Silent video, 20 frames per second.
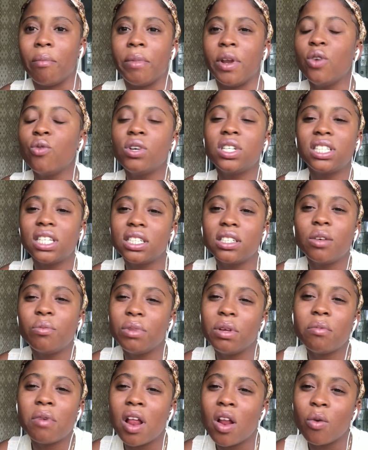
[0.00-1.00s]
No, I say some
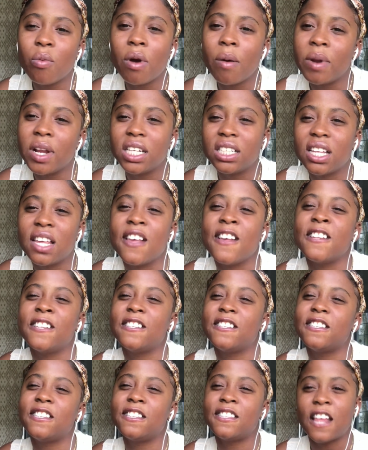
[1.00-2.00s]
people that look for me and say you're
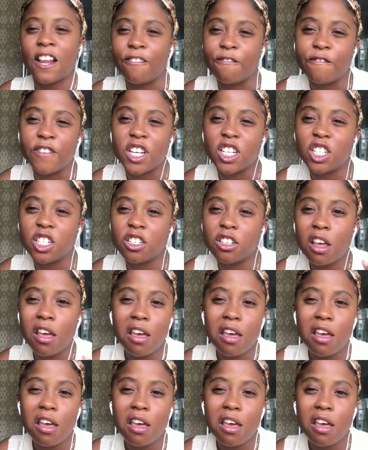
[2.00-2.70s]
selfish